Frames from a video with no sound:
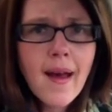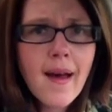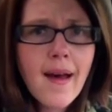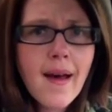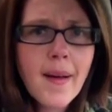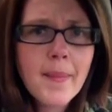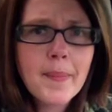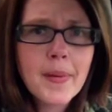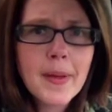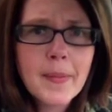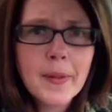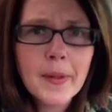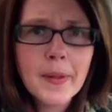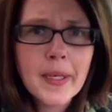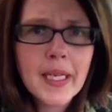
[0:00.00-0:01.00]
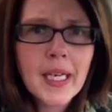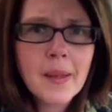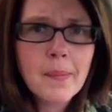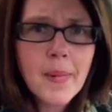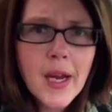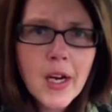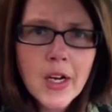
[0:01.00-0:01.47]
Um, people are
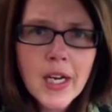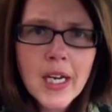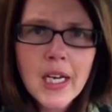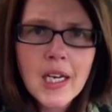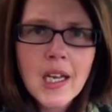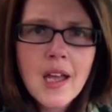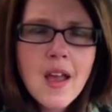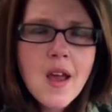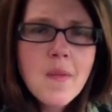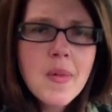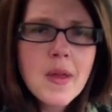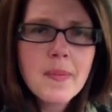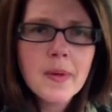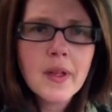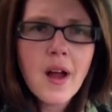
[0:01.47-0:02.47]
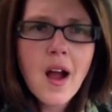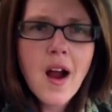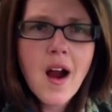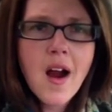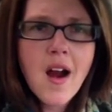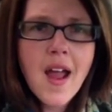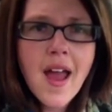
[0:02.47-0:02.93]
getting married. People
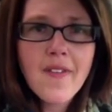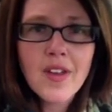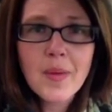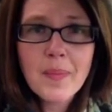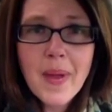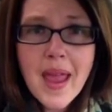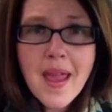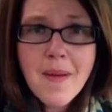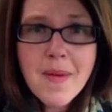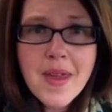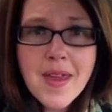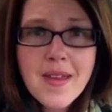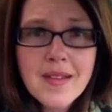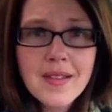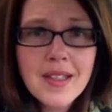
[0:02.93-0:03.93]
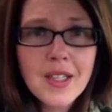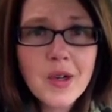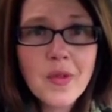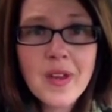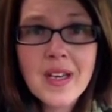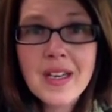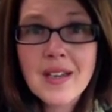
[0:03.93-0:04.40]
are having babies. You
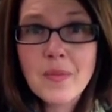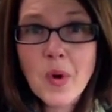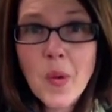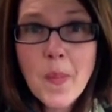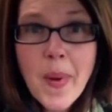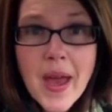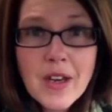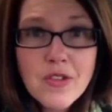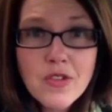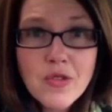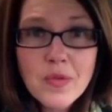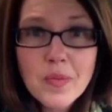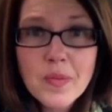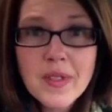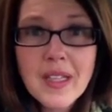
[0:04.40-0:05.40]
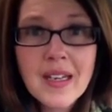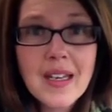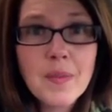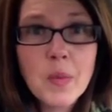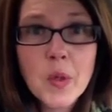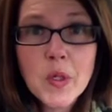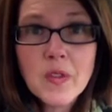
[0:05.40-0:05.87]
know, they need more bedrooms. They
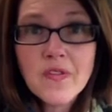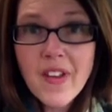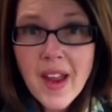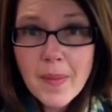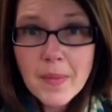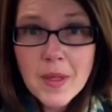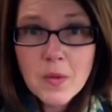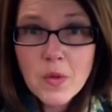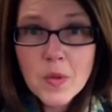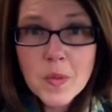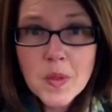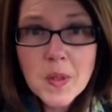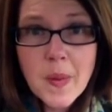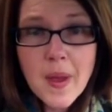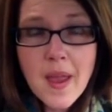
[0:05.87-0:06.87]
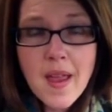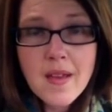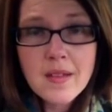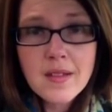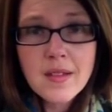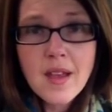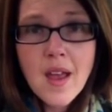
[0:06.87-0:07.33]
need more family room
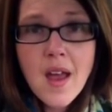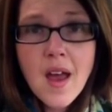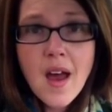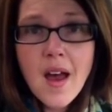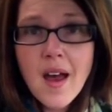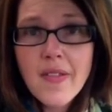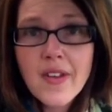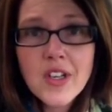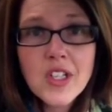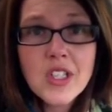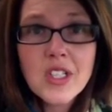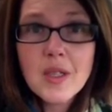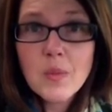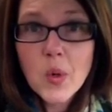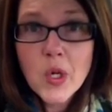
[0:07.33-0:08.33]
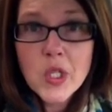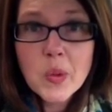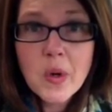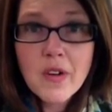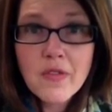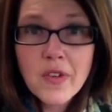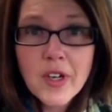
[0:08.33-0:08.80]
space. Uh, they just need more
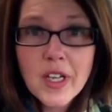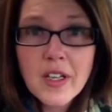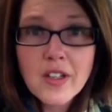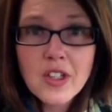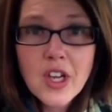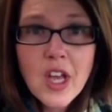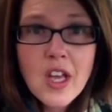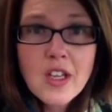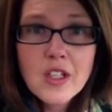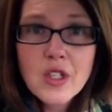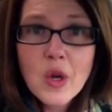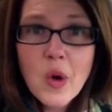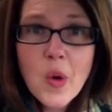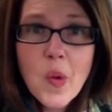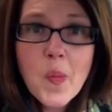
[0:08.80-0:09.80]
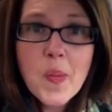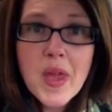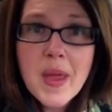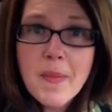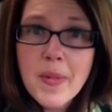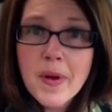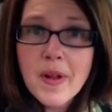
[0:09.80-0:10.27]
square footage. So
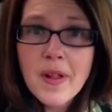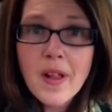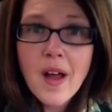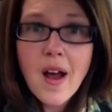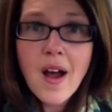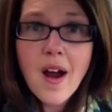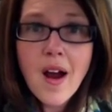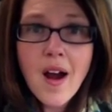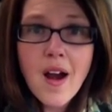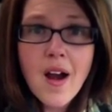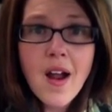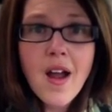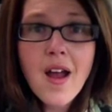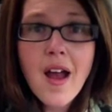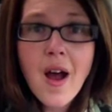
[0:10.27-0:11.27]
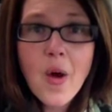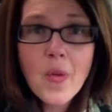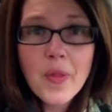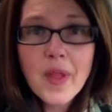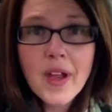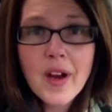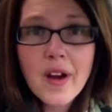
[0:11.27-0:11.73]
people are
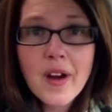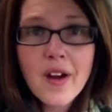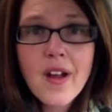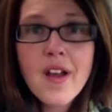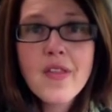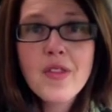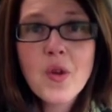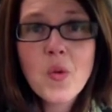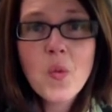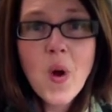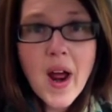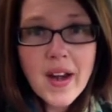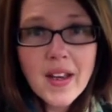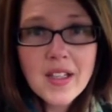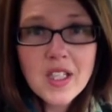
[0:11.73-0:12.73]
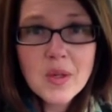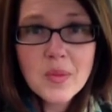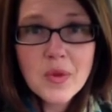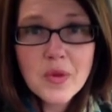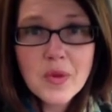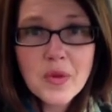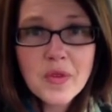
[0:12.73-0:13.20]
out there. They're wanting to
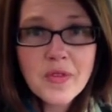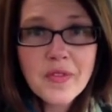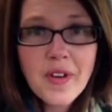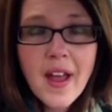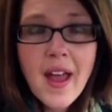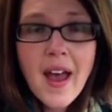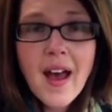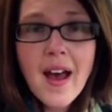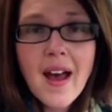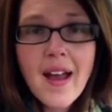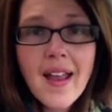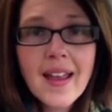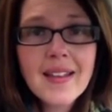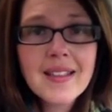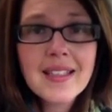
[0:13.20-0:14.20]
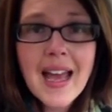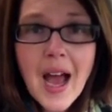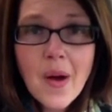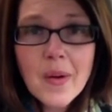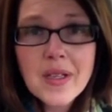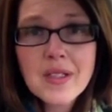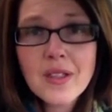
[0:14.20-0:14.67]
move, uh, and
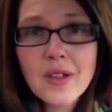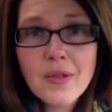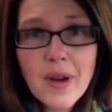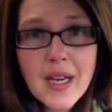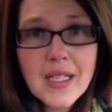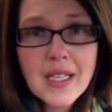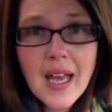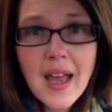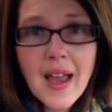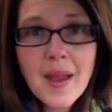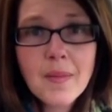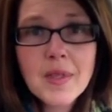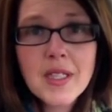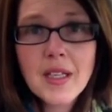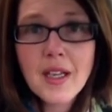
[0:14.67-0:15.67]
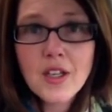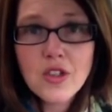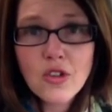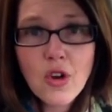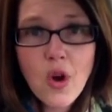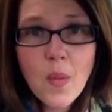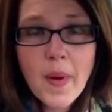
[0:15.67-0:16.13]
now is a great time to get
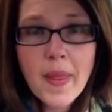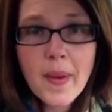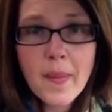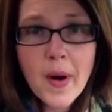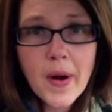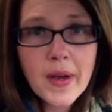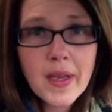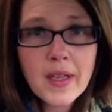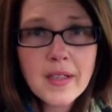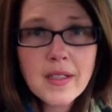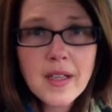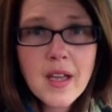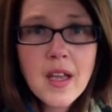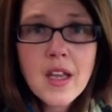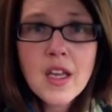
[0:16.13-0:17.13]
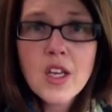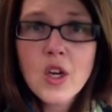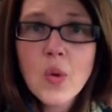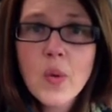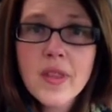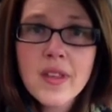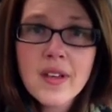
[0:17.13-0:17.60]
your home on the market. You
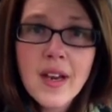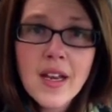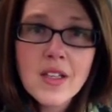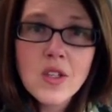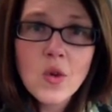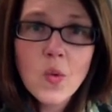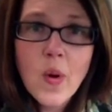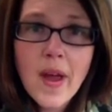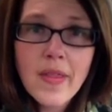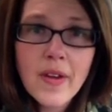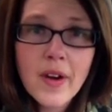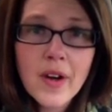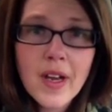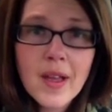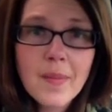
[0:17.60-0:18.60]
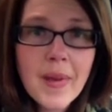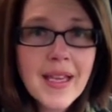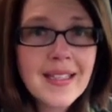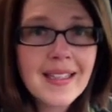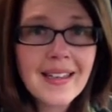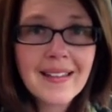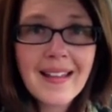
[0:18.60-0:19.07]
know, with the nicer weather, it
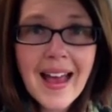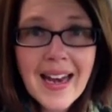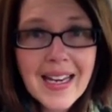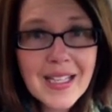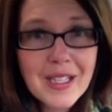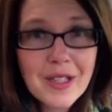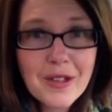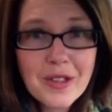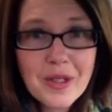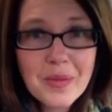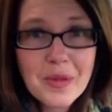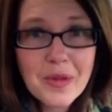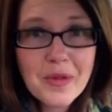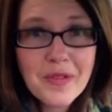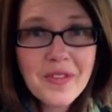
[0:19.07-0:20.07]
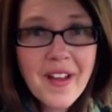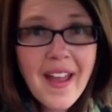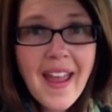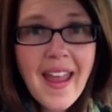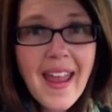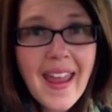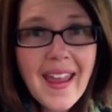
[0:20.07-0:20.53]
makes it a lot easier to move,
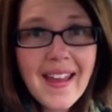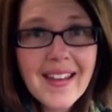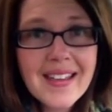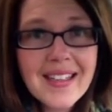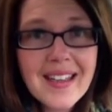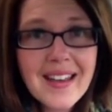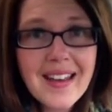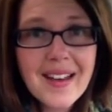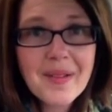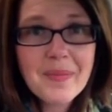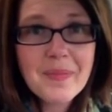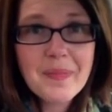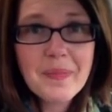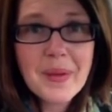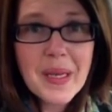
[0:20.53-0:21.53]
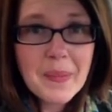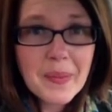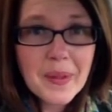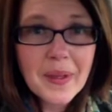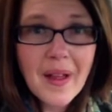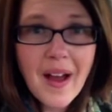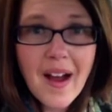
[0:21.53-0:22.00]
and uh,
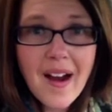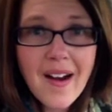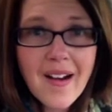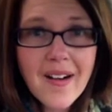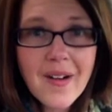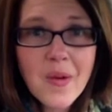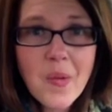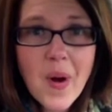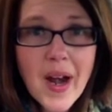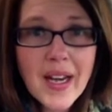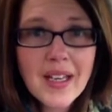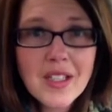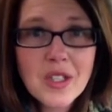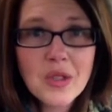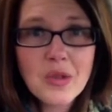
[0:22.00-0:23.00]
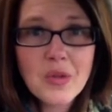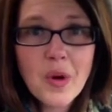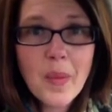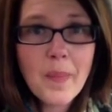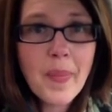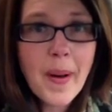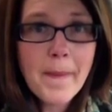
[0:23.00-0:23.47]
people are wanting
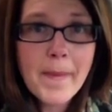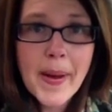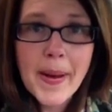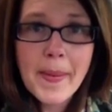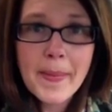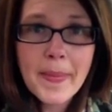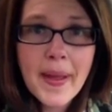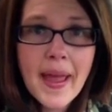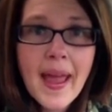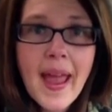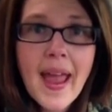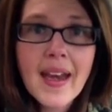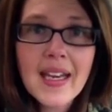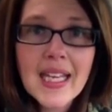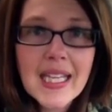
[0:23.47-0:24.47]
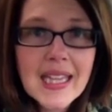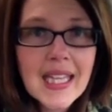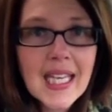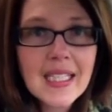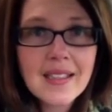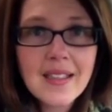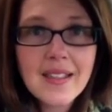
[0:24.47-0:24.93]
to bump up and get
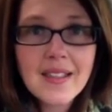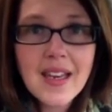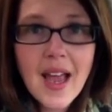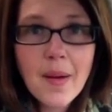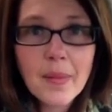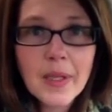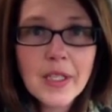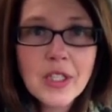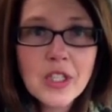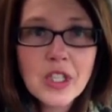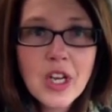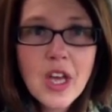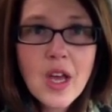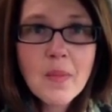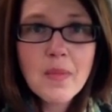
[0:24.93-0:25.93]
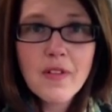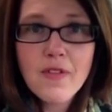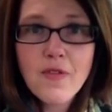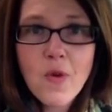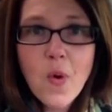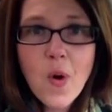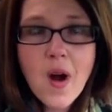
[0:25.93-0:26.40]
things established
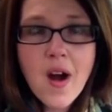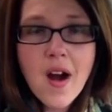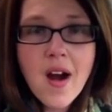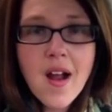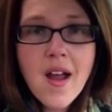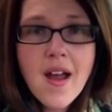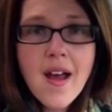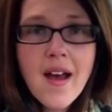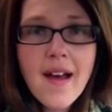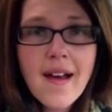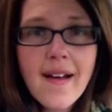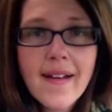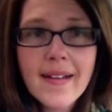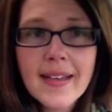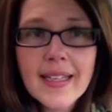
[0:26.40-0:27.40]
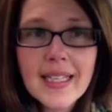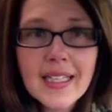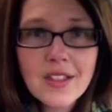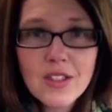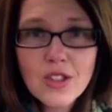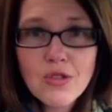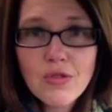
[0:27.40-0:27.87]
before uh, it
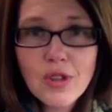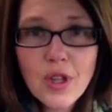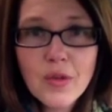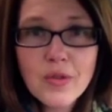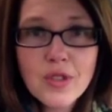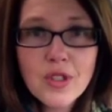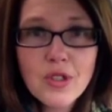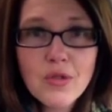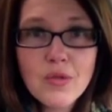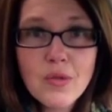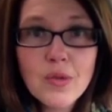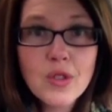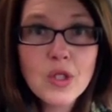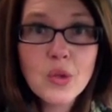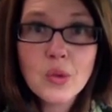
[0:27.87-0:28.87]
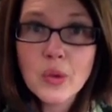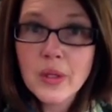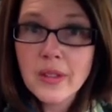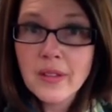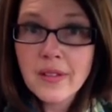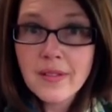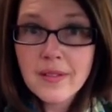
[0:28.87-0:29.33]
gets too close to
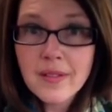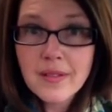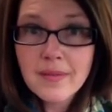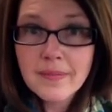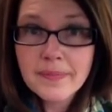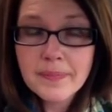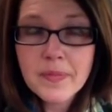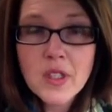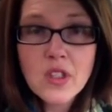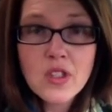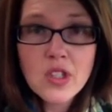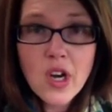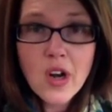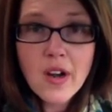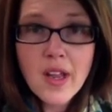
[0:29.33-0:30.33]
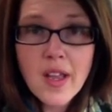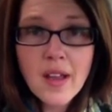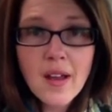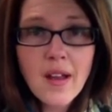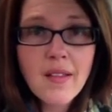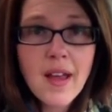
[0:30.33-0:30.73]
school starting.